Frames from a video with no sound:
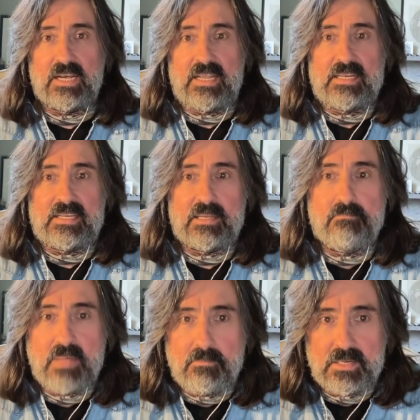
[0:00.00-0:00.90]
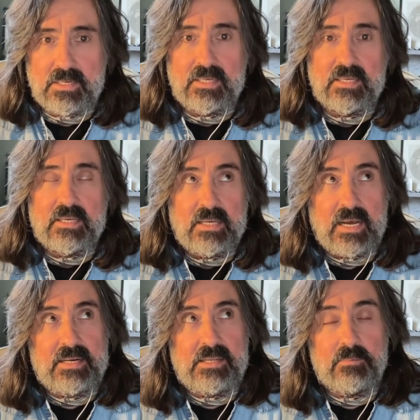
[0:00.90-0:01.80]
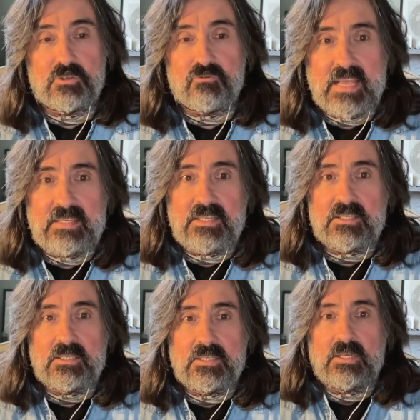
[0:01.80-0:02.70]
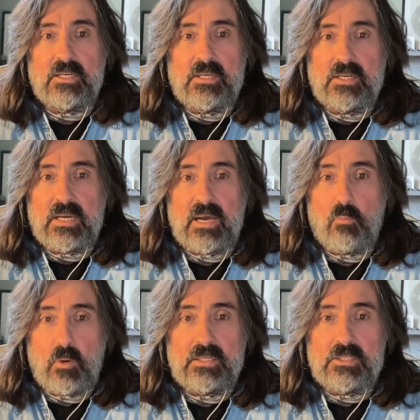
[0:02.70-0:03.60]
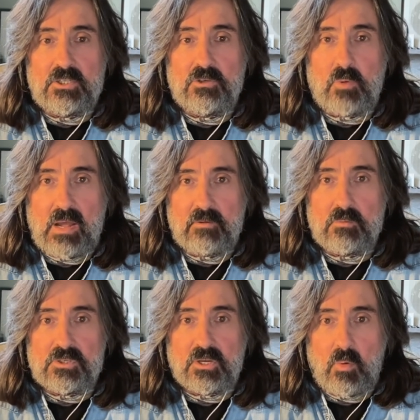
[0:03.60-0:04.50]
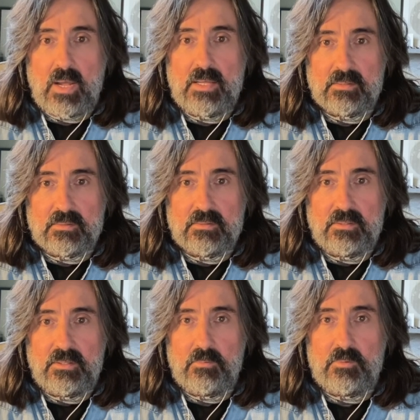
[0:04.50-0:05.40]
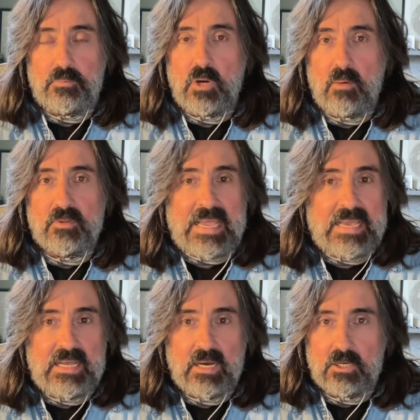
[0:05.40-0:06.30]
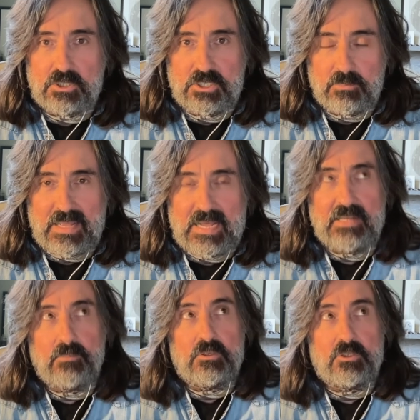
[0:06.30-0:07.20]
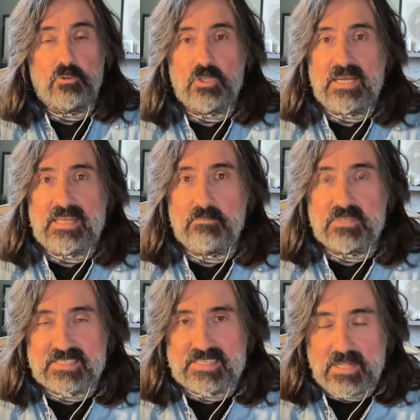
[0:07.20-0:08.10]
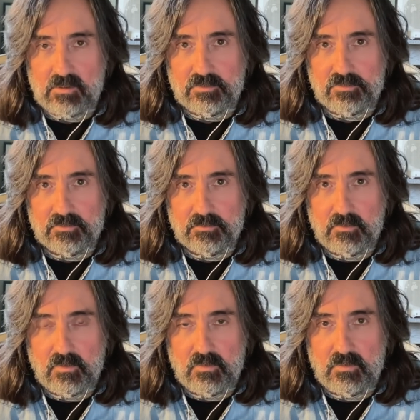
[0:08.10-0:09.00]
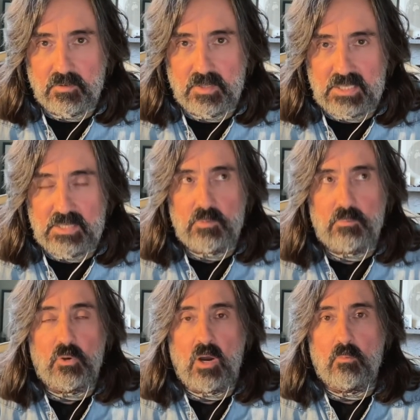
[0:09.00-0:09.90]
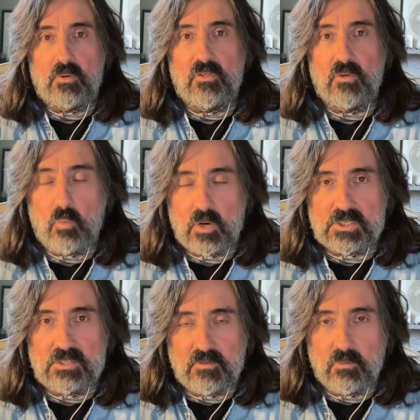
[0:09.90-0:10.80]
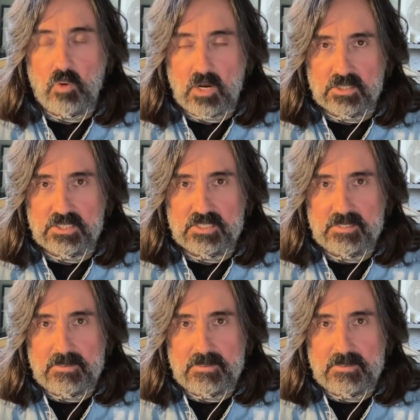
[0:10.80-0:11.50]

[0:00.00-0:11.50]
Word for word: and he had commitment, and he was ready to and willing to do whatever was required. He would put up with any hardship, and he would do that himself. He would put up with the worst of the worst.